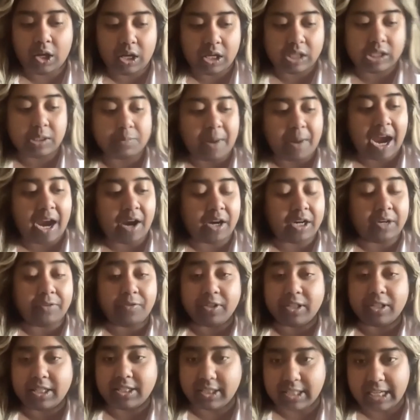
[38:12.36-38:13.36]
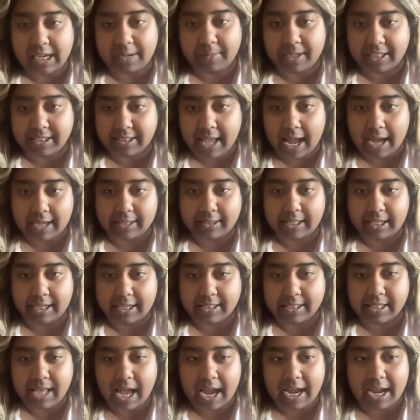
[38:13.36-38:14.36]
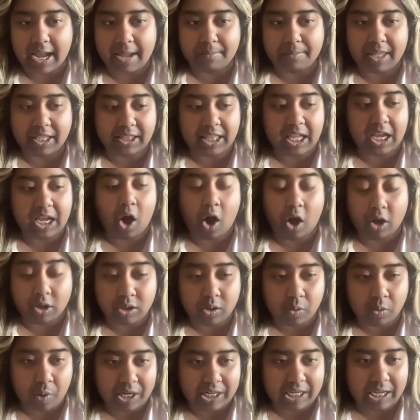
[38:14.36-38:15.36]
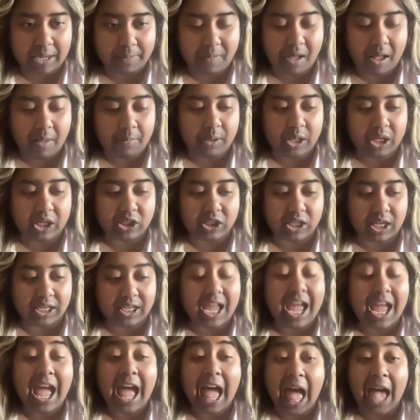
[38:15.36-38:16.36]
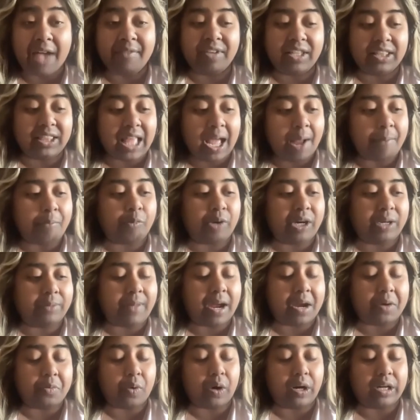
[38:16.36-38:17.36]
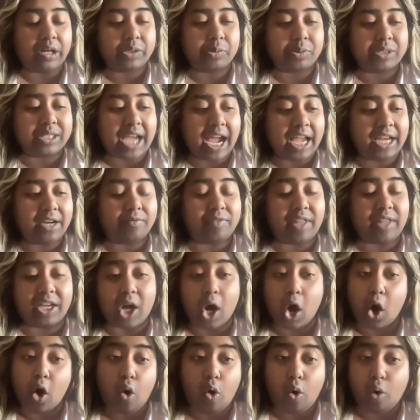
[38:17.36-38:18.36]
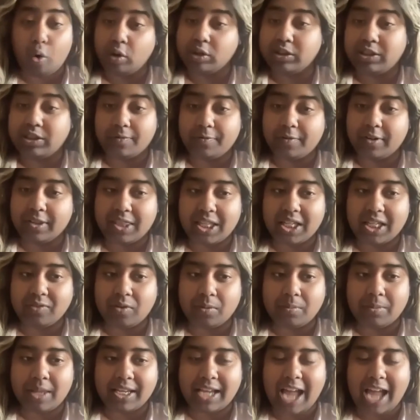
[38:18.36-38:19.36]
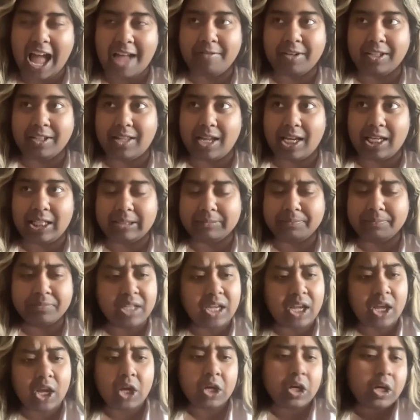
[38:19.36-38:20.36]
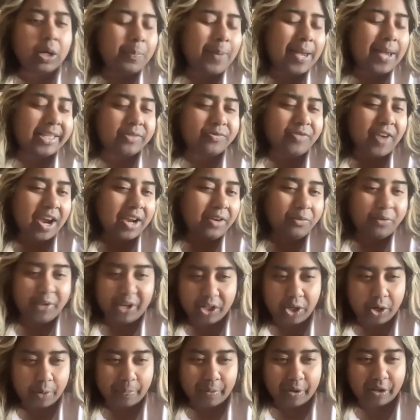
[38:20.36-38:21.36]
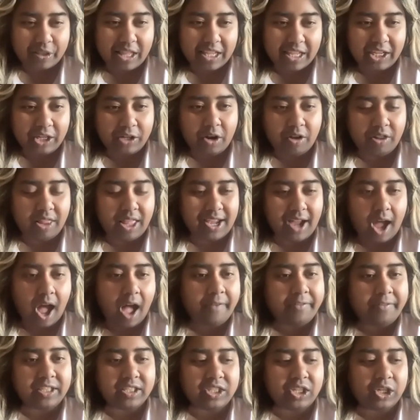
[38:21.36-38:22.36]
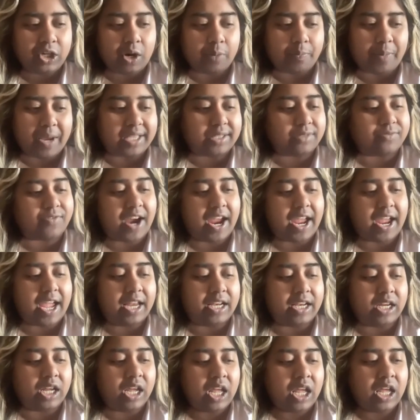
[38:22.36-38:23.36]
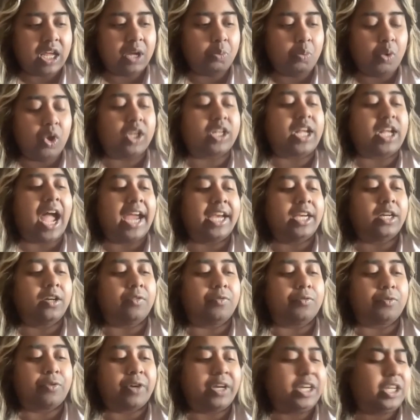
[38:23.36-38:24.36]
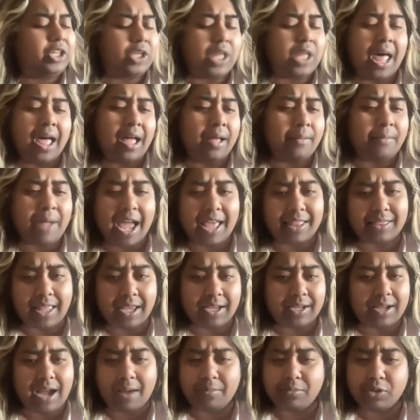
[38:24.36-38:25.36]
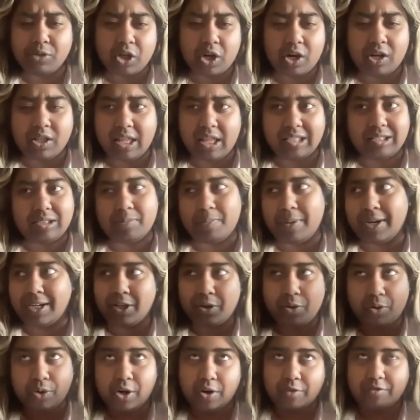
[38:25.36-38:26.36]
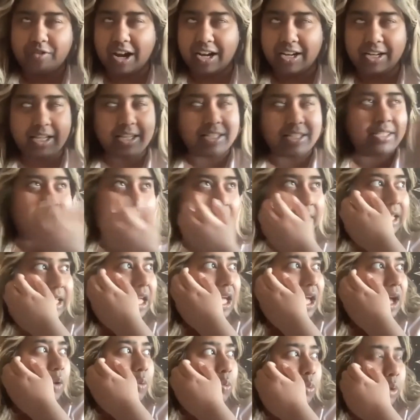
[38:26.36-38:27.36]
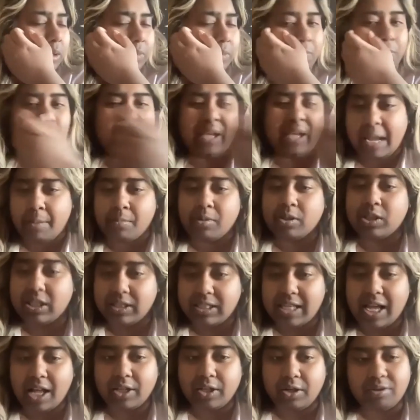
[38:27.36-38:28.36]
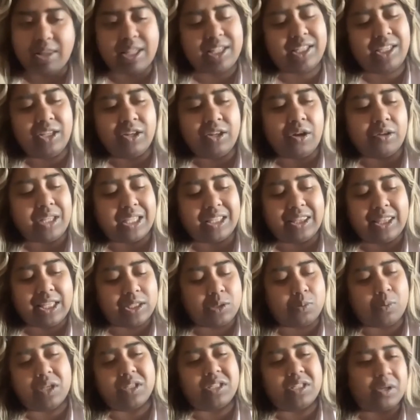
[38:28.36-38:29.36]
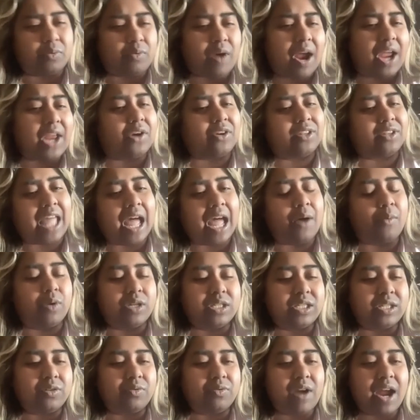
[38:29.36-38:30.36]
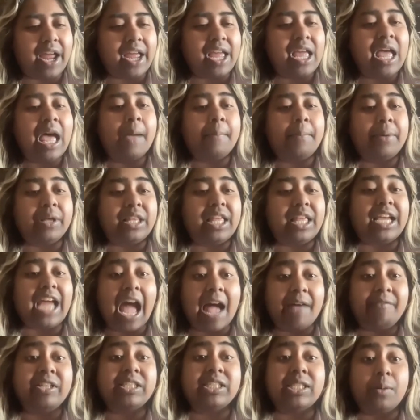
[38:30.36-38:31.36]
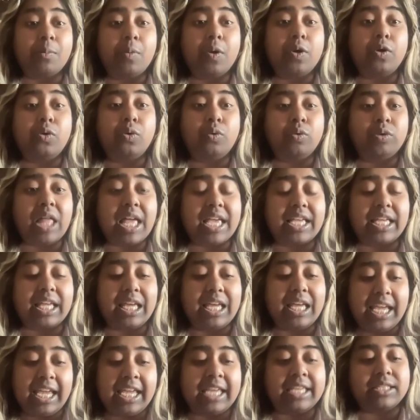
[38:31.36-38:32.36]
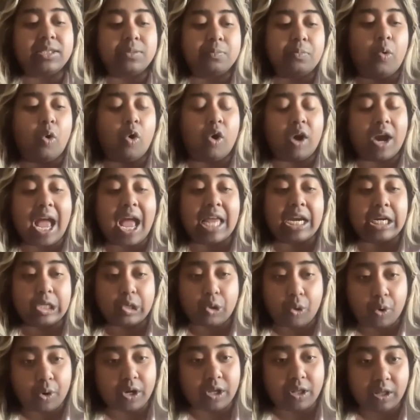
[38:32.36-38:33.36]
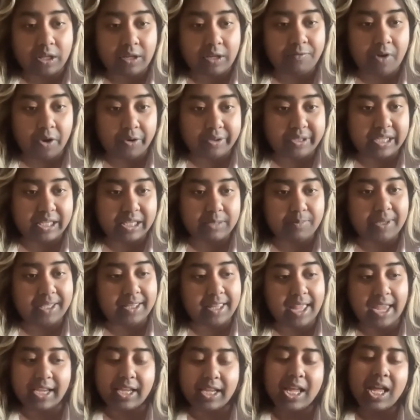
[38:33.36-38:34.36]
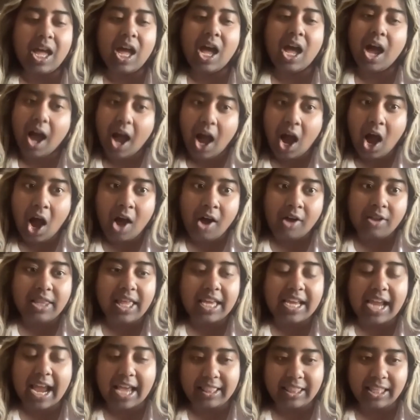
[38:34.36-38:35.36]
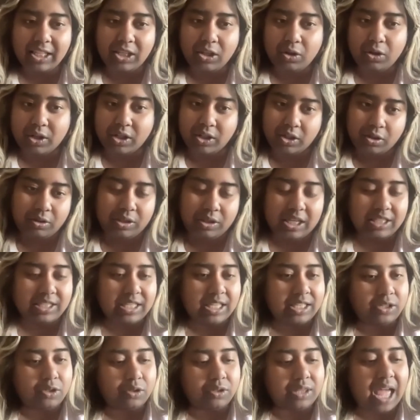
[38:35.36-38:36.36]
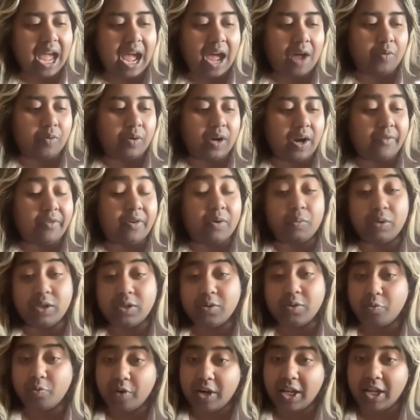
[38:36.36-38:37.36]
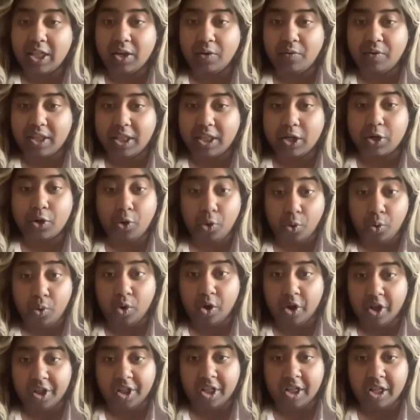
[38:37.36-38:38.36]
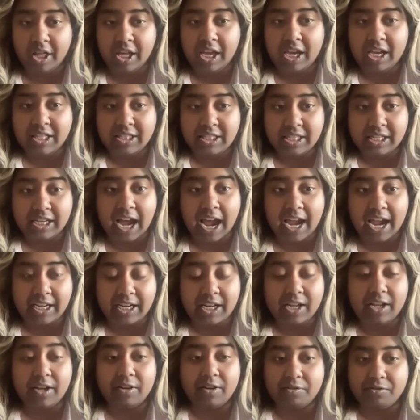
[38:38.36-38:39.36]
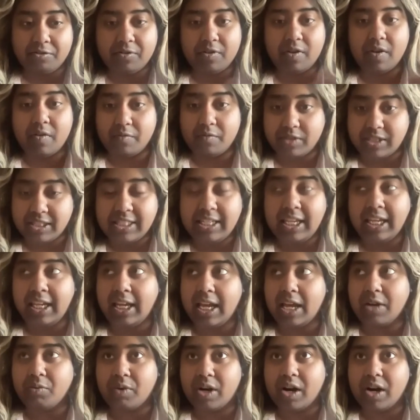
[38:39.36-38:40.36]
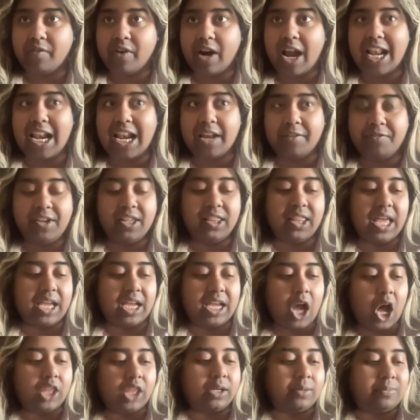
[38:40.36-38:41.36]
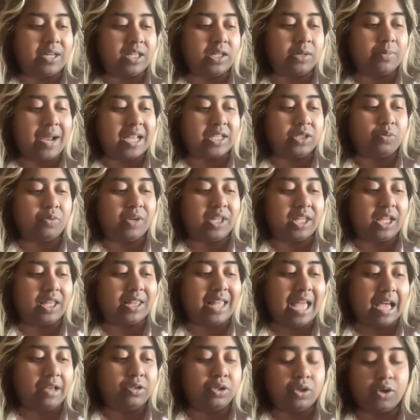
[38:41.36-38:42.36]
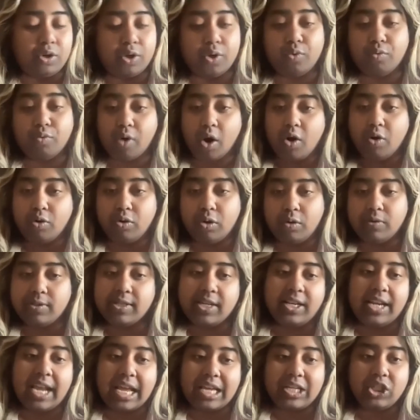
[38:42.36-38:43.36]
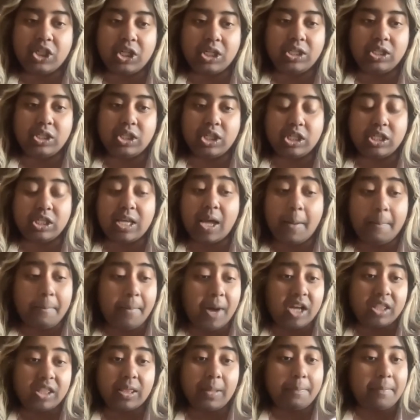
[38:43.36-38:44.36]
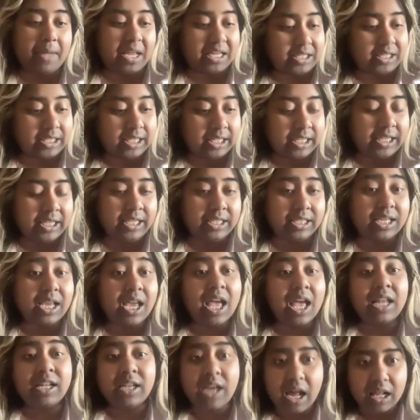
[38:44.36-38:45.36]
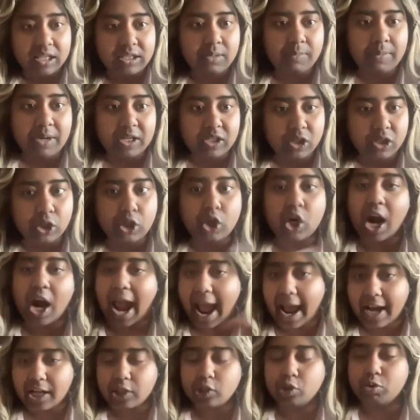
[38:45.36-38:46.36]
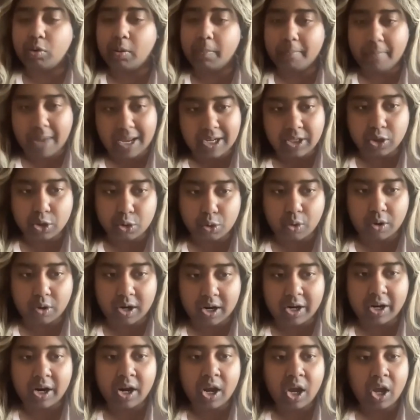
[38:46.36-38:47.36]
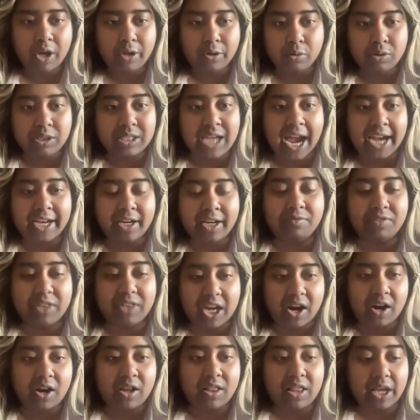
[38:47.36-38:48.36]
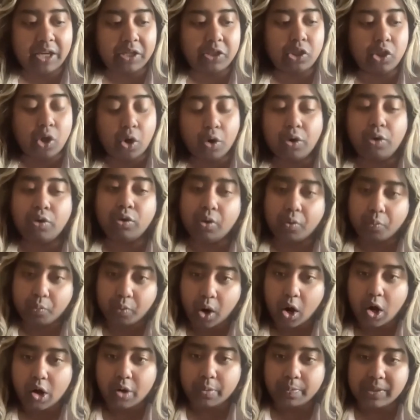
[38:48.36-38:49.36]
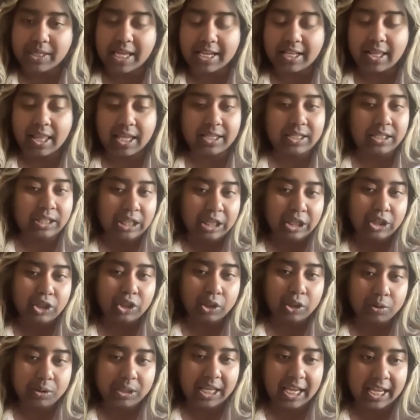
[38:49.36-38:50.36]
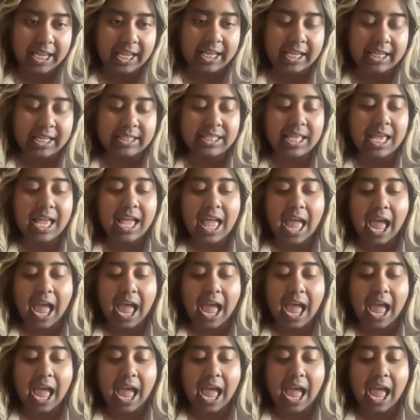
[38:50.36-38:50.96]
aspiring for the same exact thing as I am. Like they also want to get published. Like having them read my works was kind of like a whole different thing from like having like your best friend read your book. Like, you know, like obviously your best friend will kind of read them and like I'm sure like depending who your friend is, like will be able to tell you like, you know, like this wasn't right or that wasn't right. But like having someone who like is more editorially focused be like, oh, like I think you could do this and do that, whatever. It was really, really cool to kind of see and whatever. And I feel like author mentor match really allows you to grow those connections just among the mentees, not to mention your actual mentor who's kind of there to like show you the ropes and like teach you things.